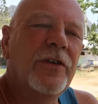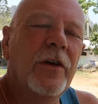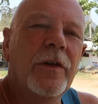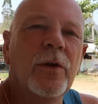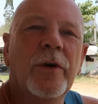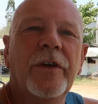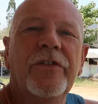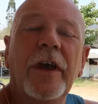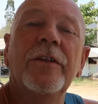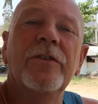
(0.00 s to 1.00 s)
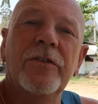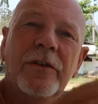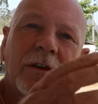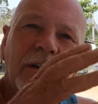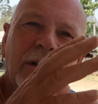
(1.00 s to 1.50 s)
So the lawyer sends
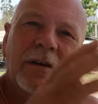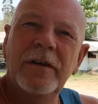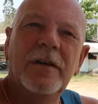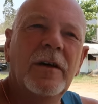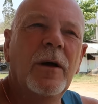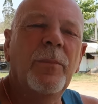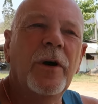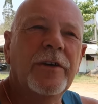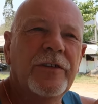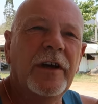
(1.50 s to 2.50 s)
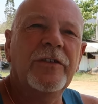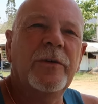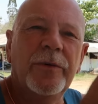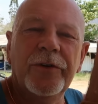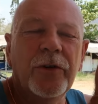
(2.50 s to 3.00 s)
a bike
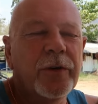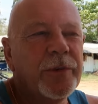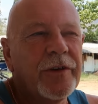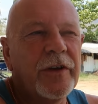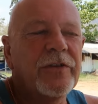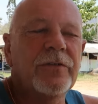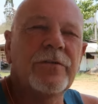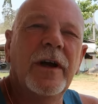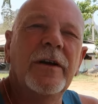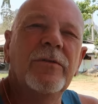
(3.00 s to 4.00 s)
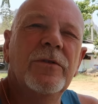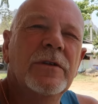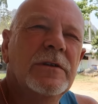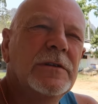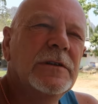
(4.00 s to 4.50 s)
taxi with the documentation round,
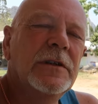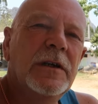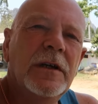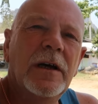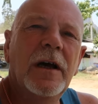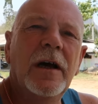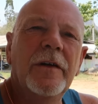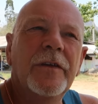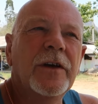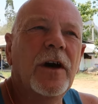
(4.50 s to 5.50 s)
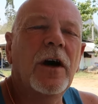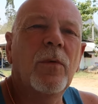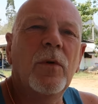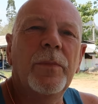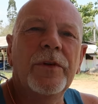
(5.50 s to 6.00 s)
and the
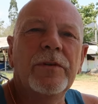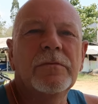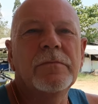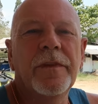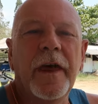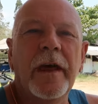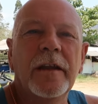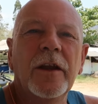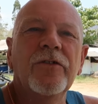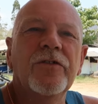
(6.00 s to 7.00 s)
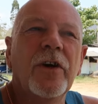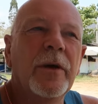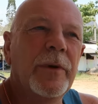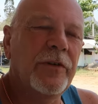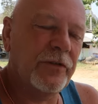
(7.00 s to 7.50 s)
car will be there
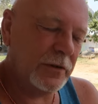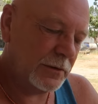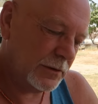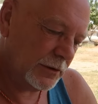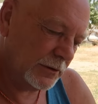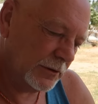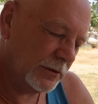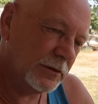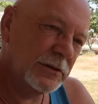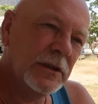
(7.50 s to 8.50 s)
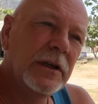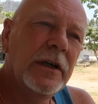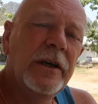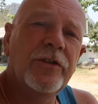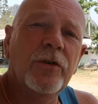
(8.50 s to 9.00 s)
lunchtime-ish.
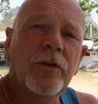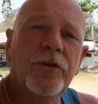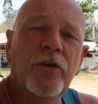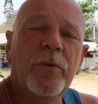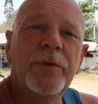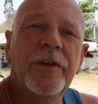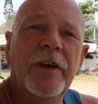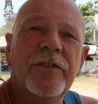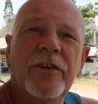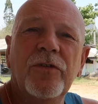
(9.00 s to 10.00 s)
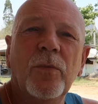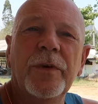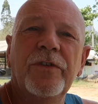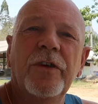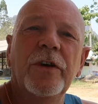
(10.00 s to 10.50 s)
He's got all the documentation, it's all
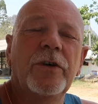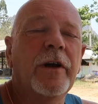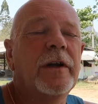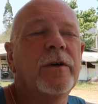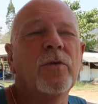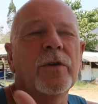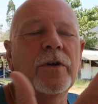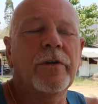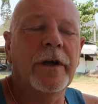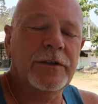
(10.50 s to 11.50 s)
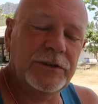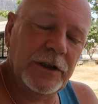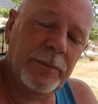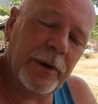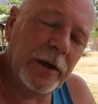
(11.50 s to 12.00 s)
been signed correctly, all the correct
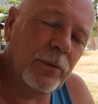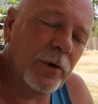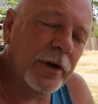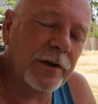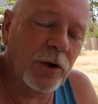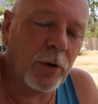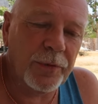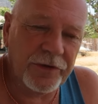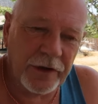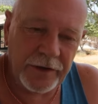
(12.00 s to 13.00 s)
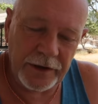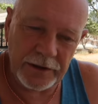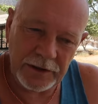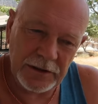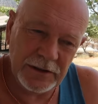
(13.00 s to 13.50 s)
paperwork and copies and everything.